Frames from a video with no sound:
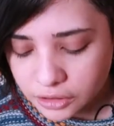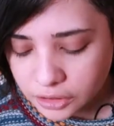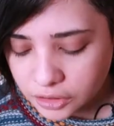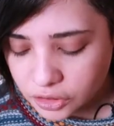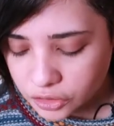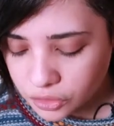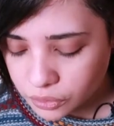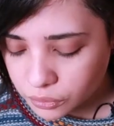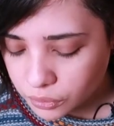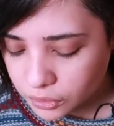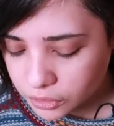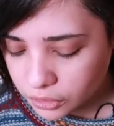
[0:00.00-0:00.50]

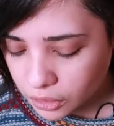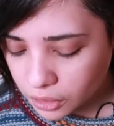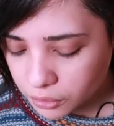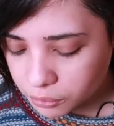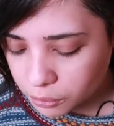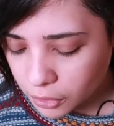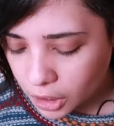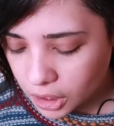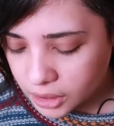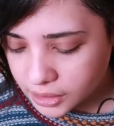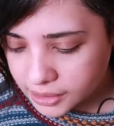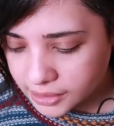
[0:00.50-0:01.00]
just do an
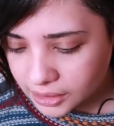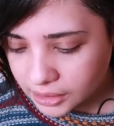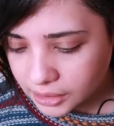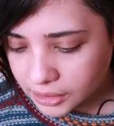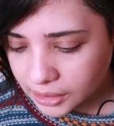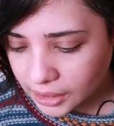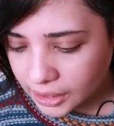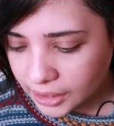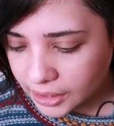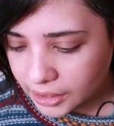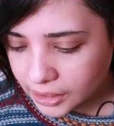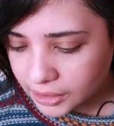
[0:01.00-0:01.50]

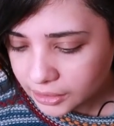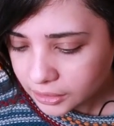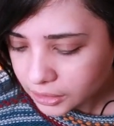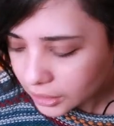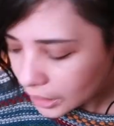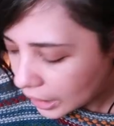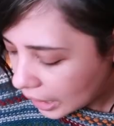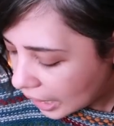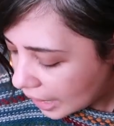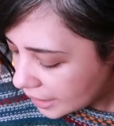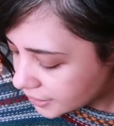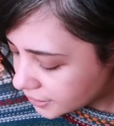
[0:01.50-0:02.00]
unboxing. And
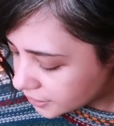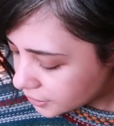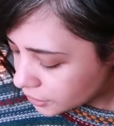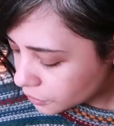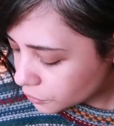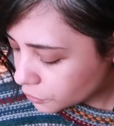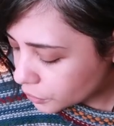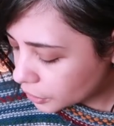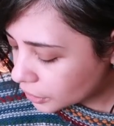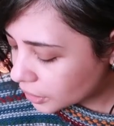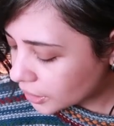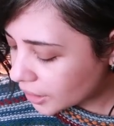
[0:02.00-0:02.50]
I
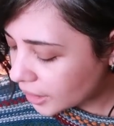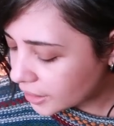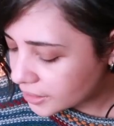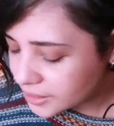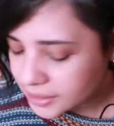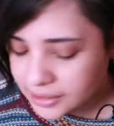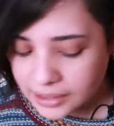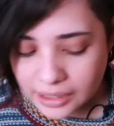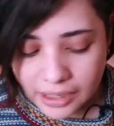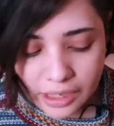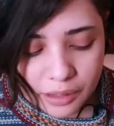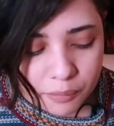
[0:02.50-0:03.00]
didn't realize
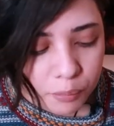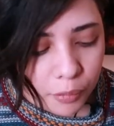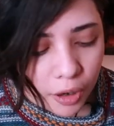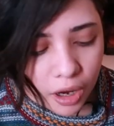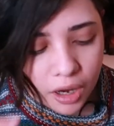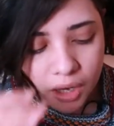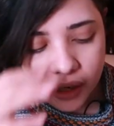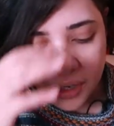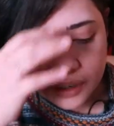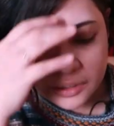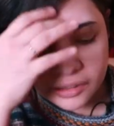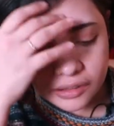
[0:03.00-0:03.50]
that I
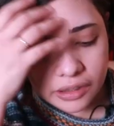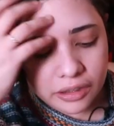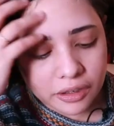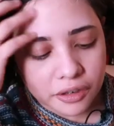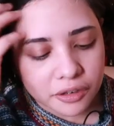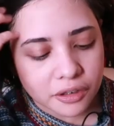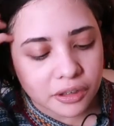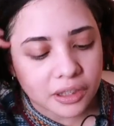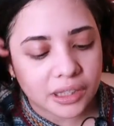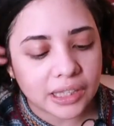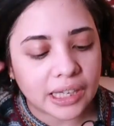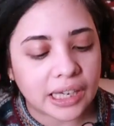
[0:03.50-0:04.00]
bought
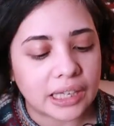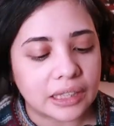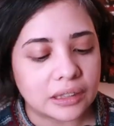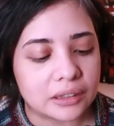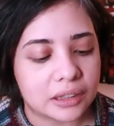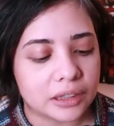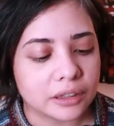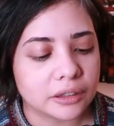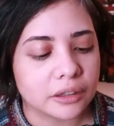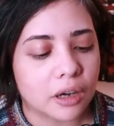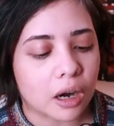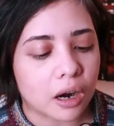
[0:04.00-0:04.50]
another
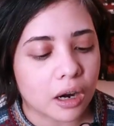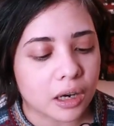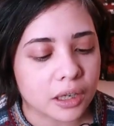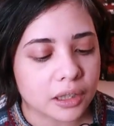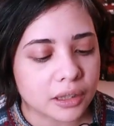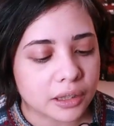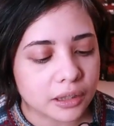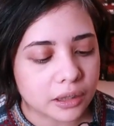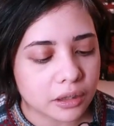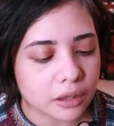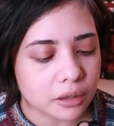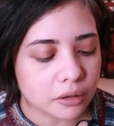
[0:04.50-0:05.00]
Caitlin R.
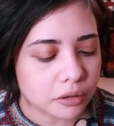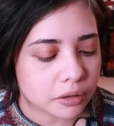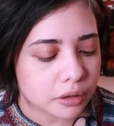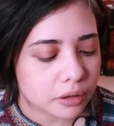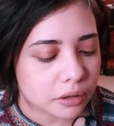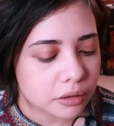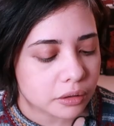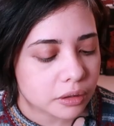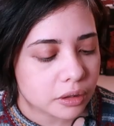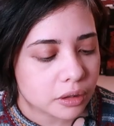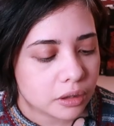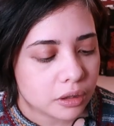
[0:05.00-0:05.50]

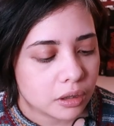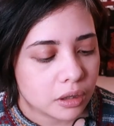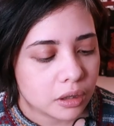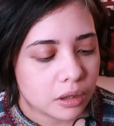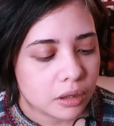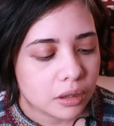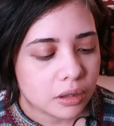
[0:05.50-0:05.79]
Kiernan